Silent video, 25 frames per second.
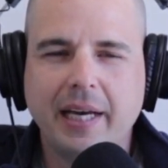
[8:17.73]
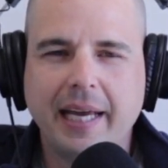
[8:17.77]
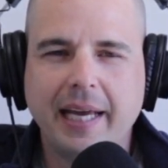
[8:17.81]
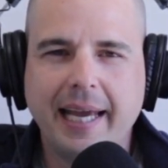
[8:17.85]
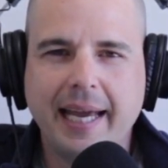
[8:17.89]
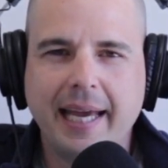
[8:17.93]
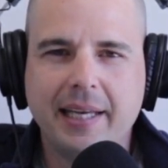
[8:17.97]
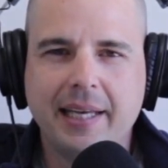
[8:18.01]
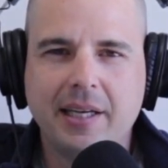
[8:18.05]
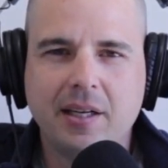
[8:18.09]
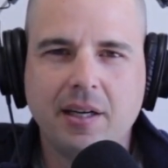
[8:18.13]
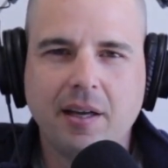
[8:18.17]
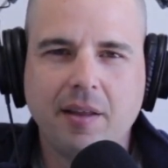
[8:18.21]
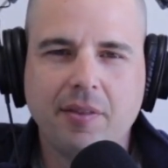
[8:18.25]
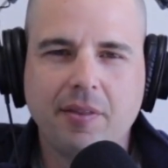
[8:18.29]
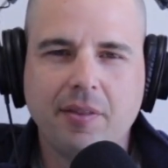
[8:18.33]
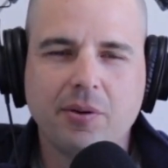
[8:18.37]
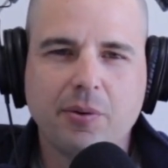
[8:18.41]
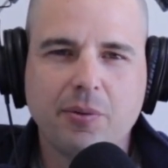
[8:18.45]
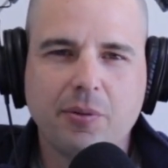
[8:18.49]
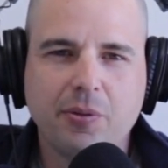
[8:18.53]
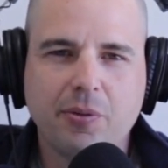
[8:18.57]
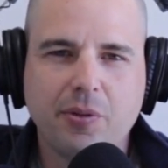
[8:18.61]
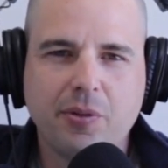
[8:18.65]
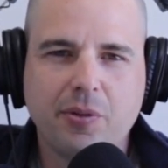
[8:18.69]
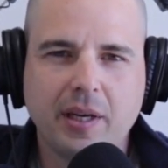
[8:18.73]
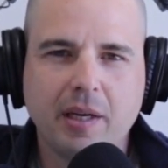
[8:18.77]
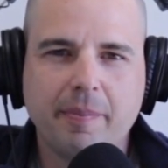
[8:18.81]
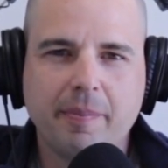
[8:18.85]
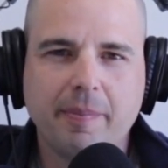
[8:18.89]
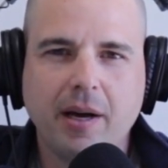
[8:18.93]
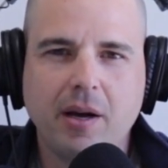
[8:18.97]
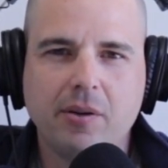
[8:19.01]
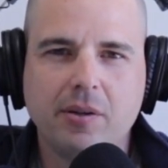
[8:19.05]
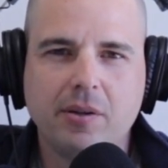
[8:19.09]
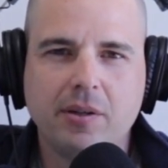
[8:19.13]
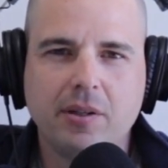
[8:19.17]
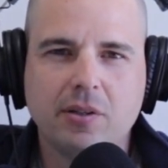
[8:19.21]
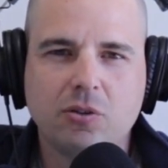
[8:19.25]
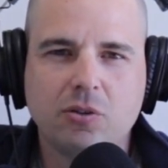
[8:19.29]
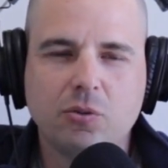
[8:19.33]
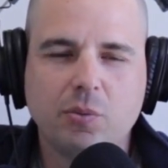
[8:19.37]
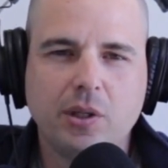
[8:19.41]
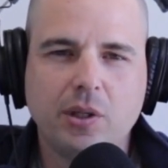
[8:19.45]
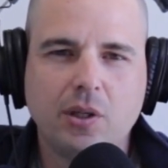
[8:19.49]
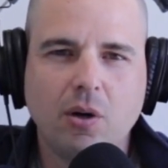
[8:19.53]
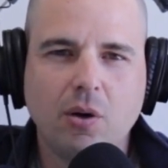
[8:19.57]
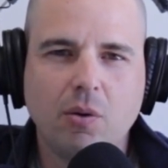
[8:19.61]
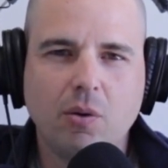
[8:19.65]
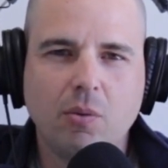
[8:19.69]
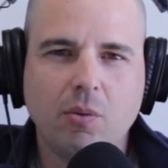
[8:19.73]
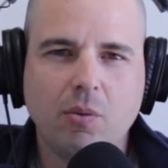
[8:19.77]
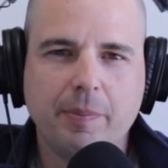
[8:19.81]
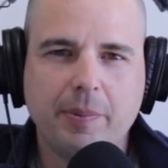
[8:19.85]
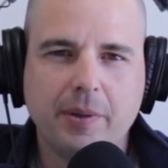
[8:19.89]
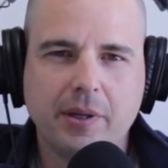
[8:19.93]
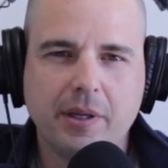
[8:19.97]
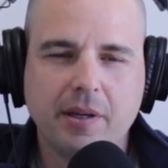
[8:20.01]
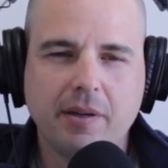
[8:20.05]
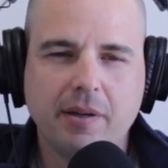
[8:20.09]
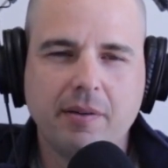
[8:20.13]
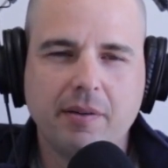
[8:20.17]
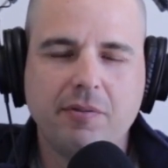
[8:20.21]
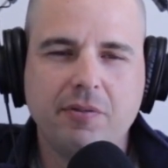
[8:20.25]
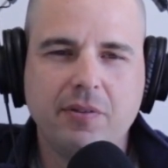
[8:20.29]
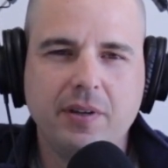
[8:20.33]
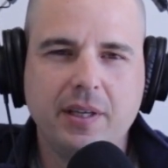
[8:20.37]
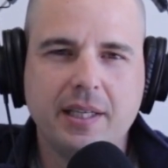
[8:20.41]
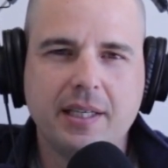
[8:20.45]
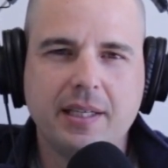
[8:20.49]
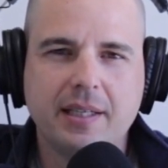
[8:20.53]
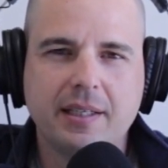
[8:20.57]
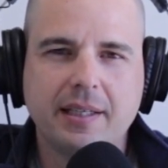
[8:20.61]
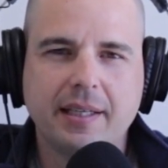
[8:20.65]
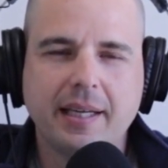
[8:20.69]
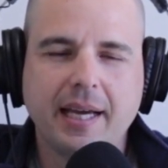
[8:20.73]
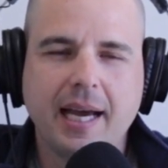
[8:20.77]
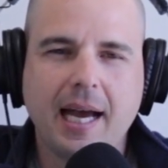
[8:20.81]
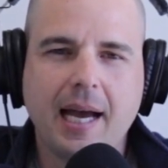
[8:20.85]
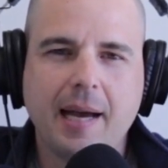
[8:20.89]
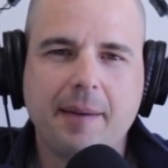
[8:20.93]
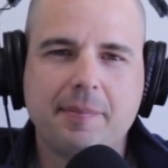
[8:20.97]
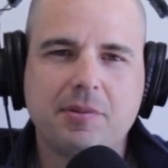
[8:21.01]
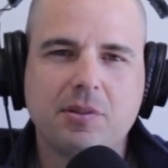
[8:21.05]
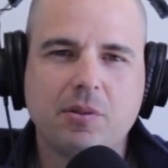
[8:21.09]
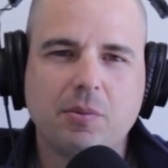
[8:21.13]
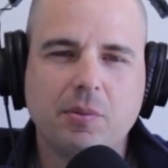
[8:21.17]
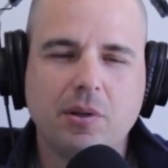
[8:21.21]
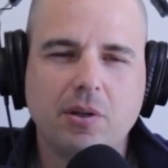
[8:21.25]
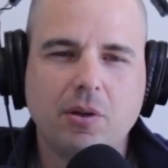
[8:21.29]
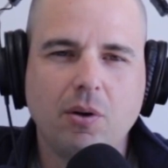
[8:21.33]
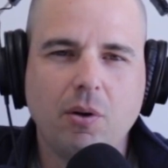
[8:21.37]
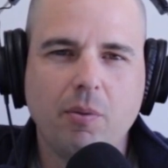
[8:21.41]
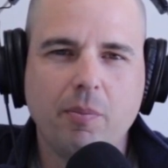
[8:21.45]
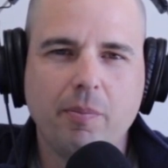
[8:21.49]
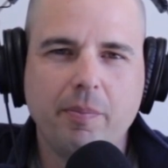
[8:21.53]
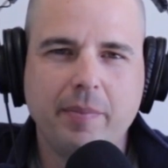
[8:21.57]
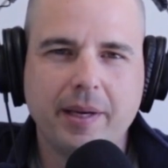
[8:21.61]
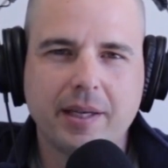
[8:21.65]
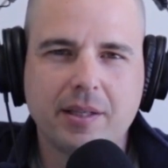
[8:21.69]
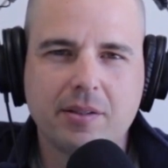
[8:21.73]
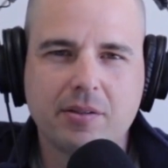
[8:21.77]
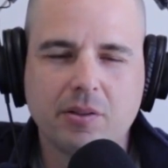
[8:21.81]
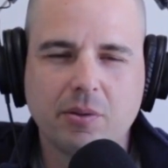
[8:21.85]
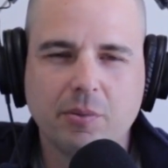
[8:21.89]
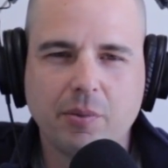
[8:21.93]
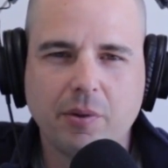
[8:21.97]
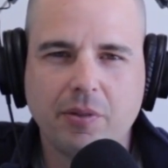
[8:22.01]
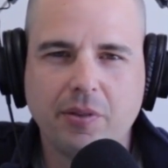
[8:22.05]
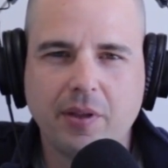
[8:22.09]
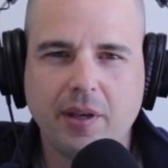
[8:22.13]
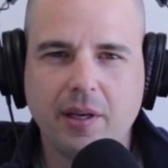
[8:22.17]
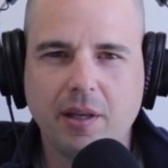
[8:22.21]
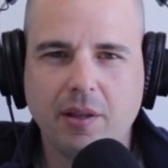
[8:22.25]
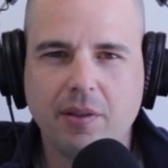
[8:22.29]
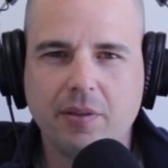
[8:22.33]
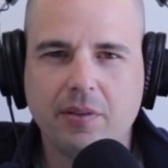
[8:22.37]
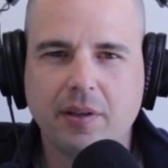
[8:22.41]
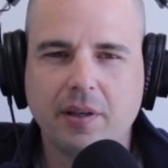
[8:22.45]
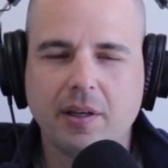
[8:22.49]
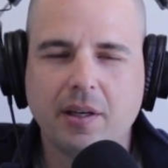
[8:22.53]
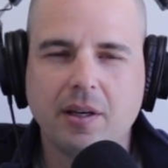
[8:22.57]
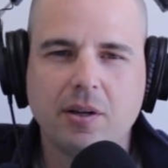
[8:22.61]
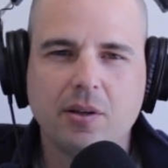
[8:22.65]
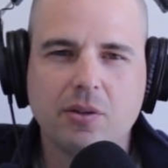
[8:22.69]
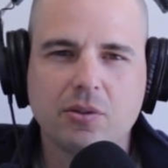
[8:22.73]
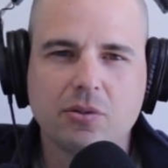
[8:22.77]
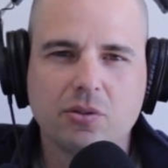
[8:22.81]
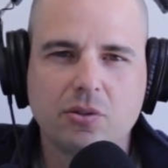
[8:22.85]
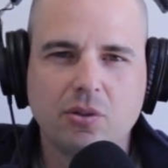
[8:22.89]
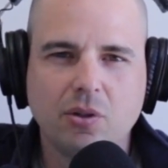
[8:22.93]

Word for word: And another thing about it is we don't we put it in vegan caps and we don't mix it with anything else.